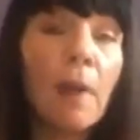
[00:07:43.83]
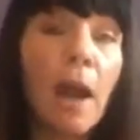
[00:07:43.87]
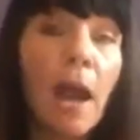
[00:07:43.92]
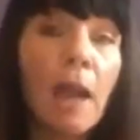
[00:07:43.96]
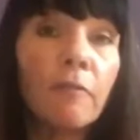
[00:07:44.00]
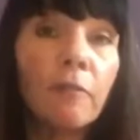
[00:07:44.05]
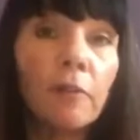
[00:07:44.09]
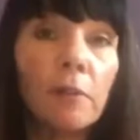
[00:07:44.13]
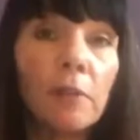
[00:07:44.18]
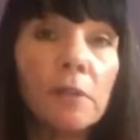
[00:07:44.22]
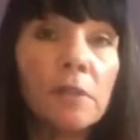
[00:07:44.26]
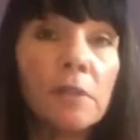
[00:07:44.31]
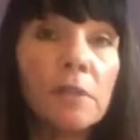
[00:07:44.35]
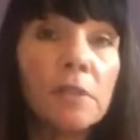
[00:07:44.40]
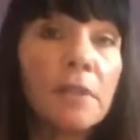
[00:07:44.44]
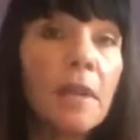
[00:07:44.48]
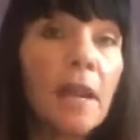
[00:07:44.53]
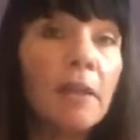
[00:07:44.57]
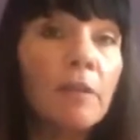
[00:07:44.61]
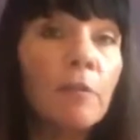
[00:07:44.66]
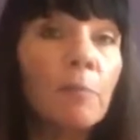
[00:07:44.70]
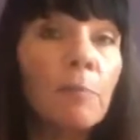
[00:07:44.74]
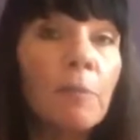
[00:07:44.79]
Mindfulness is
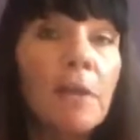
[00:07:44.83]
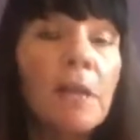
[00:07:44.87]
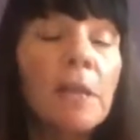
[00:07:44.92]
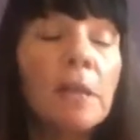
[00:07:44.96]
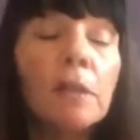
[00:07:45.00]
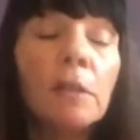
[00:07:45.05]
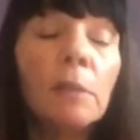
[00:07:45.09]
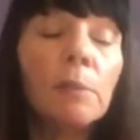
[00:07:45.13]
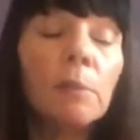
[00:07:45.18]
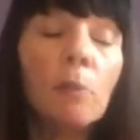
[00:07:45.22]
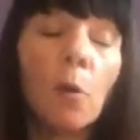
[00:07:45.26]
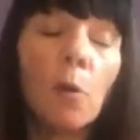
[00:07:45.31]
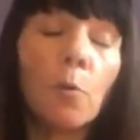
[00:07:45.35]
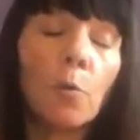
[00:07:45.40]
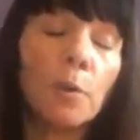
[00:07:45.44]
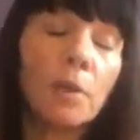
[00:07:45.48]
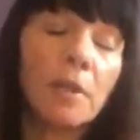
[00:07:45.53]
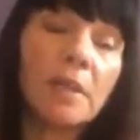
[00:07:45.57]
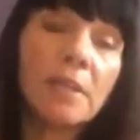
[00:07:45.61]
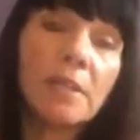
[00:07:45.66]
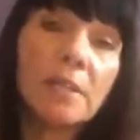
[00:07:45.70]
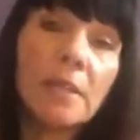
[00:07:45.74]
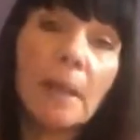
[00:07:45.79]
kind of being in the
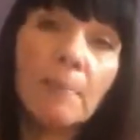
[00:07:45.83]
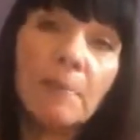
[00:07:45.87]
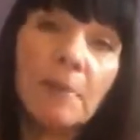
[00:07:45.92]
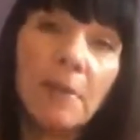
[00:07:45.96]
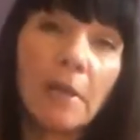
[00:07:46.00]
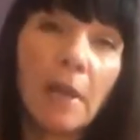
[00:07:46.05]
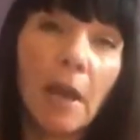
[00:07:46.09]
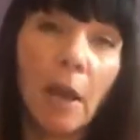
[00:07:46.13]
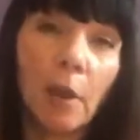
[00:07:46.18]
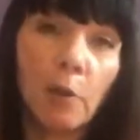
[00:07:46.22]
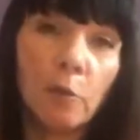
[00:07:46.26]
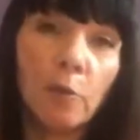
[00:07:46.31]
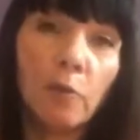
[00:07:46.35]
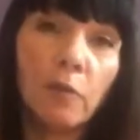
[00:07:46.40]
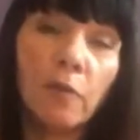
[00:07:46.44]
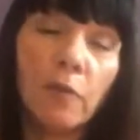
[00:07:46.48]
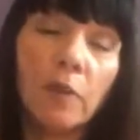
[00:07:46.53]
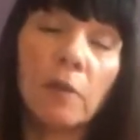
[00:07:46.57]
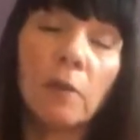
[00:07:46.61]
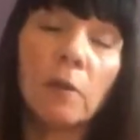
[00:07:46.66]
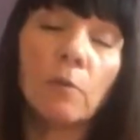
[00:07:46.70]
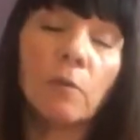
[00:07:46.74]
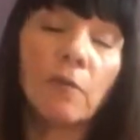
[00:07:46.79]
moment, accepting how you
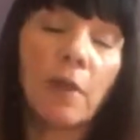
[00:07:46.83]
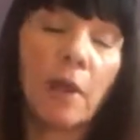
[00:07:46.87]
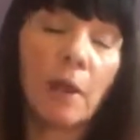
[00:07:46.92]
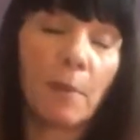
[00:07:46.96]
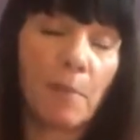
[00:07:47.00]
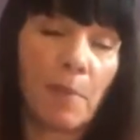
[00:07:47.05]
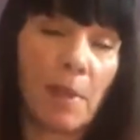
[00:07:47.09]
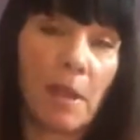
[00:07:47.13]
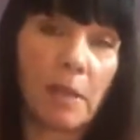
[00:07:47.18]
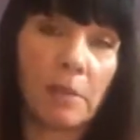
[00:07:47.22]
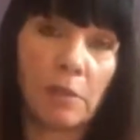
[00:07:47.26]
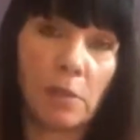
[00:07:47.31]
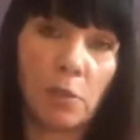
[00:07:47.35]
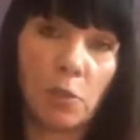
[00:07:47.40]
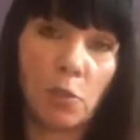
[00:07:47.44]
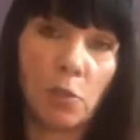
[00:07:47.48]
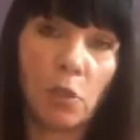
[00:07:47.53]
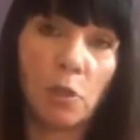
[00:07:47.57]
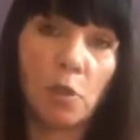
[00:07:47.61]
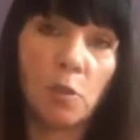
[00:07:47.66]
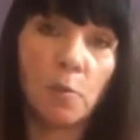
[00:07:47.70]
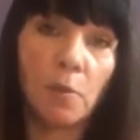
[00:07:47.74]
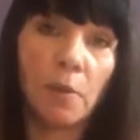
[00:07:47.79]
feel without passing
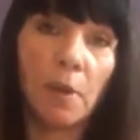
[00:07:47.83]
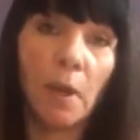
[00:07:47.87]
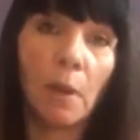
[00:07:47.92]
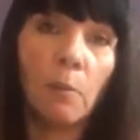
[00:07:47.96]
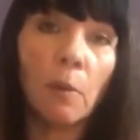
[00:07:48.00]
judgment.